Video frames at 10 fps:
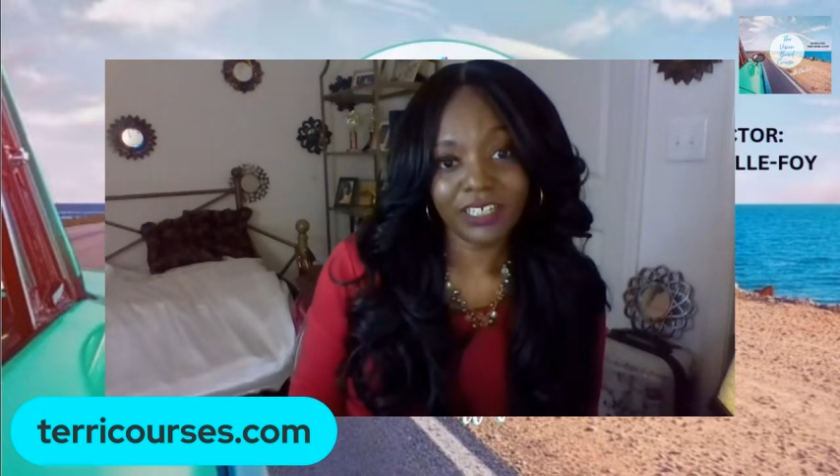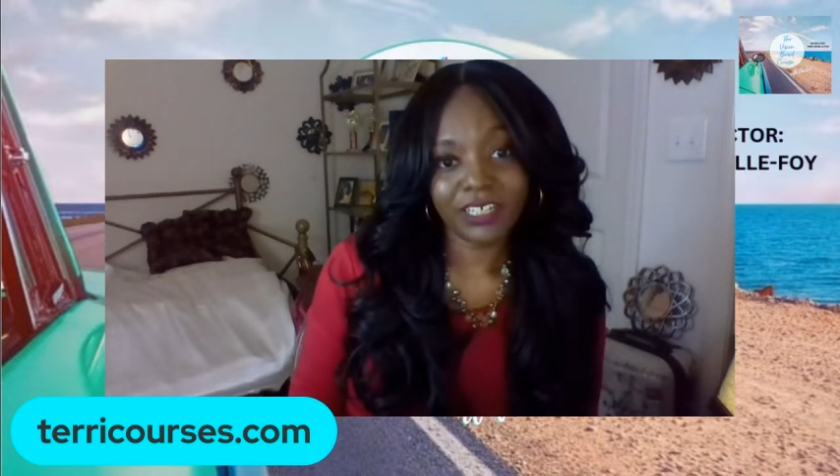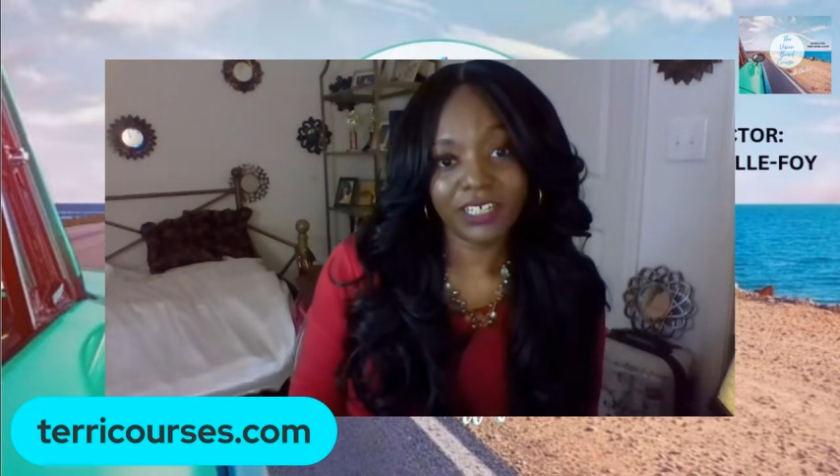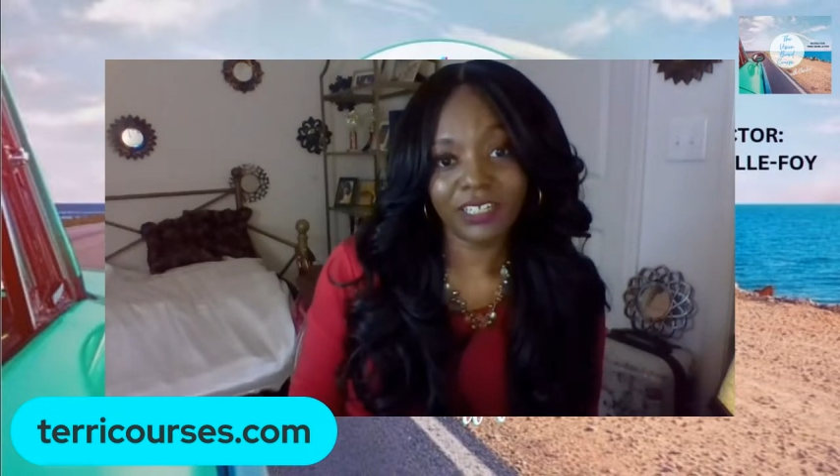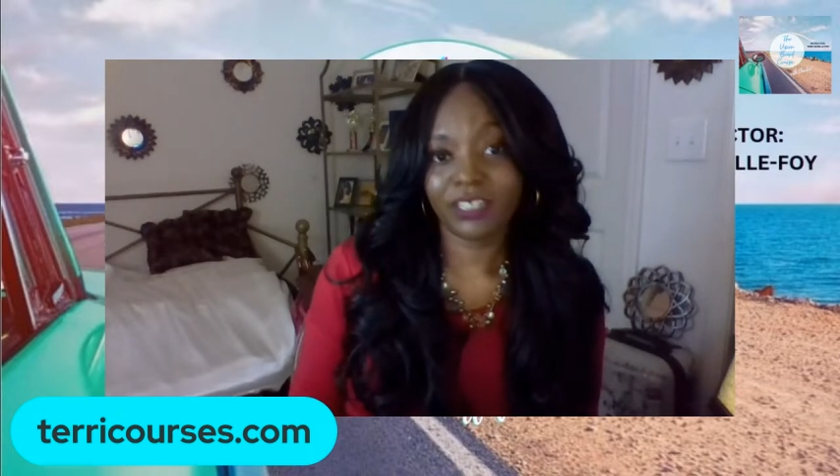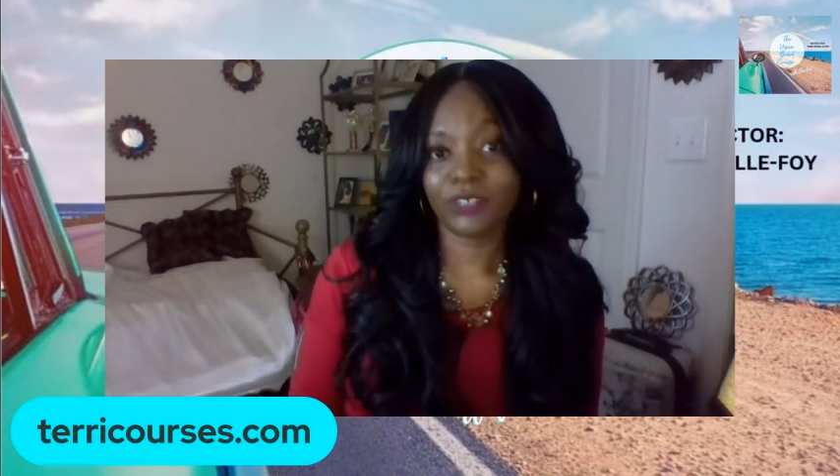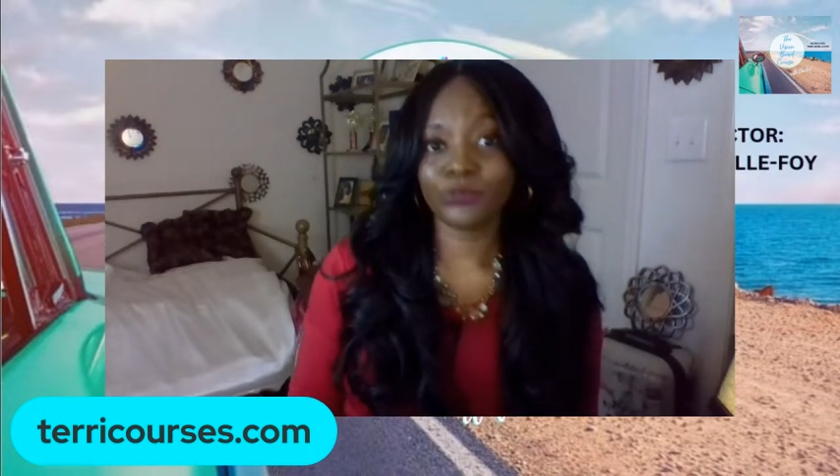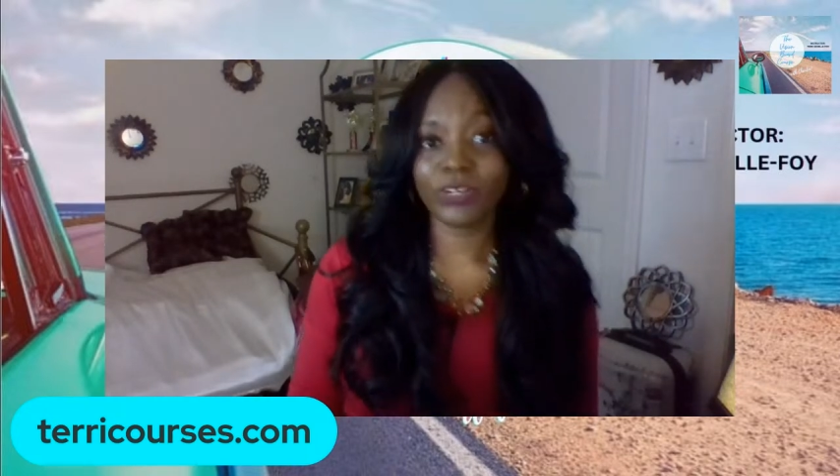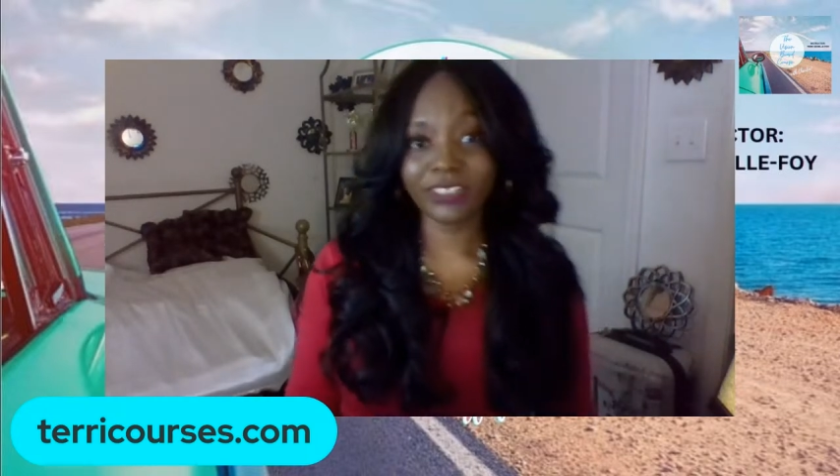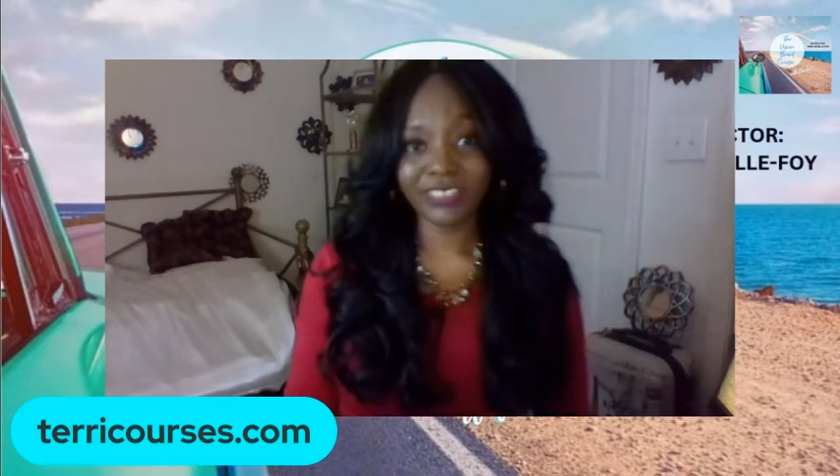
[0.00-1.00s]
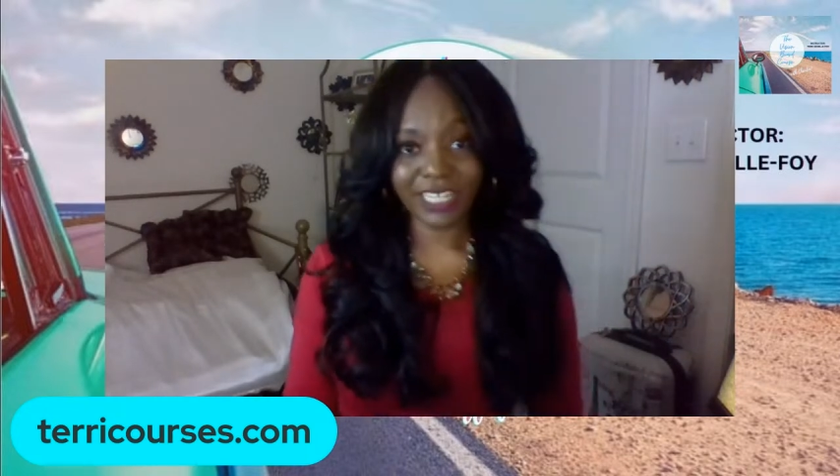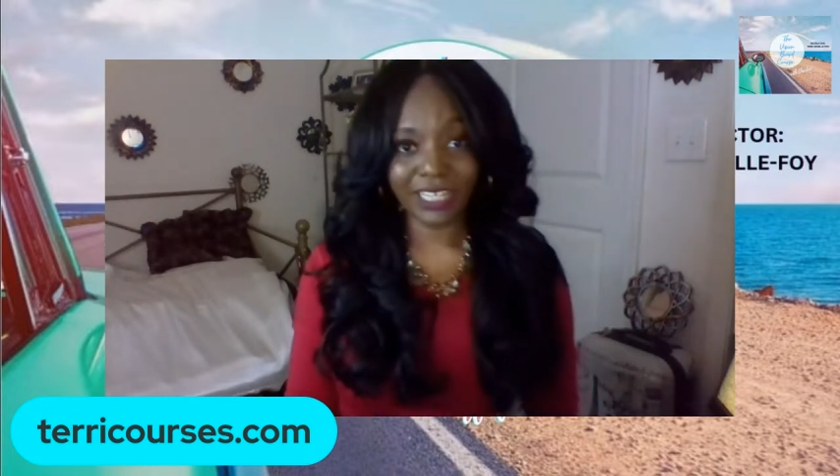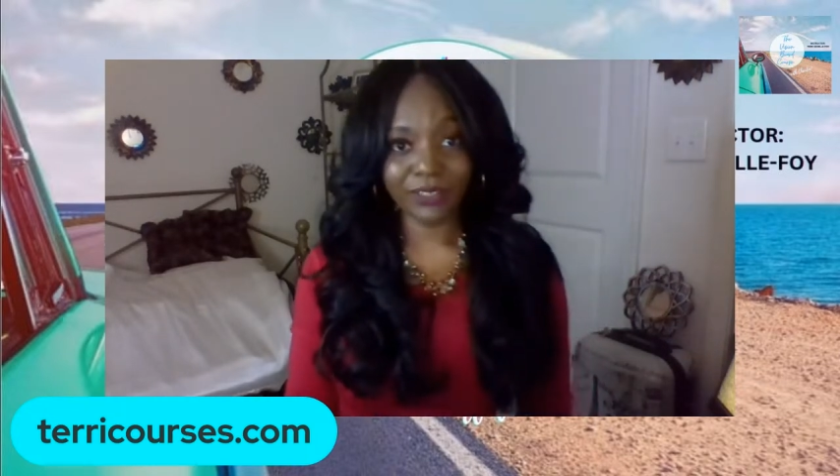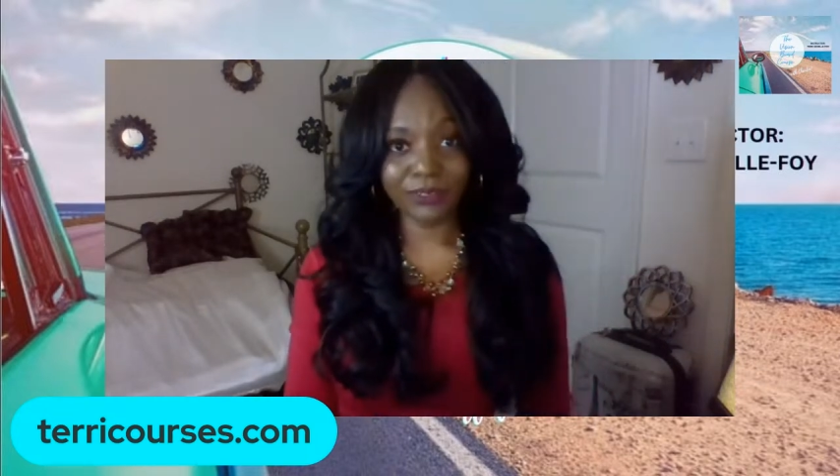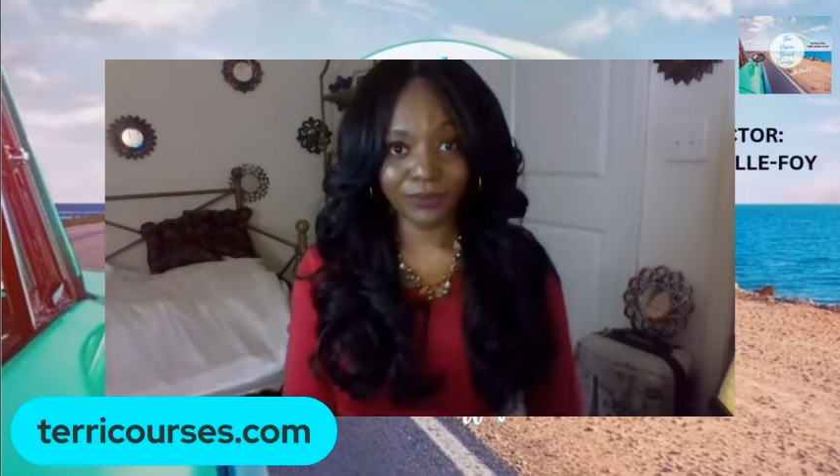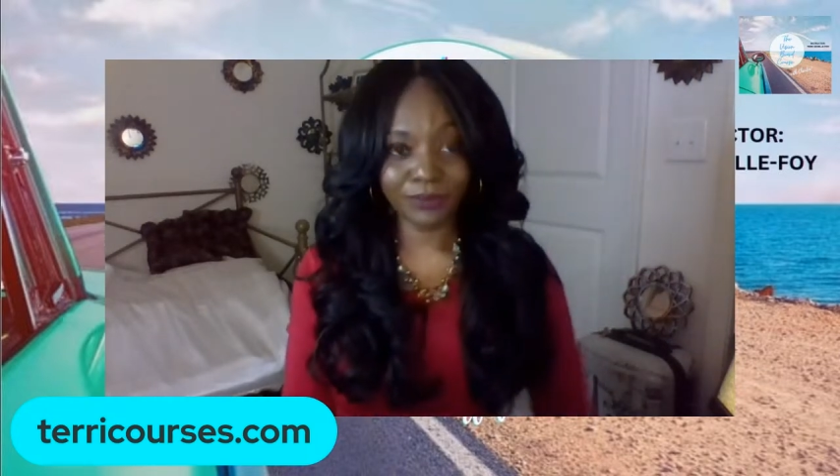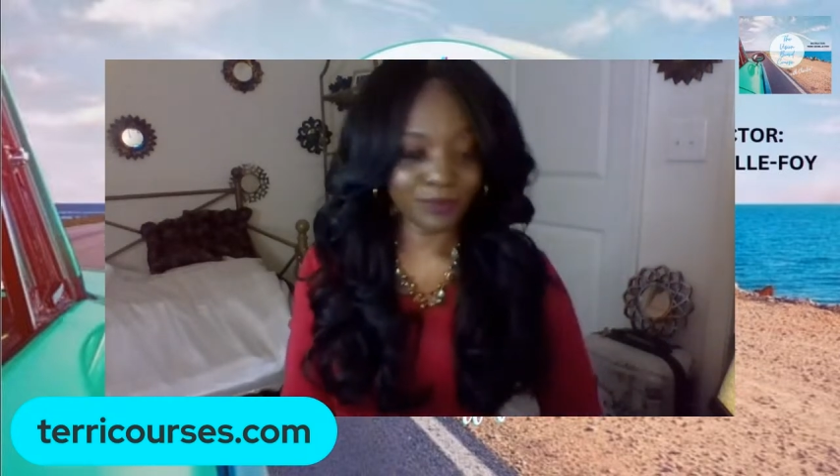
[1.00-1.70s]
a rundown.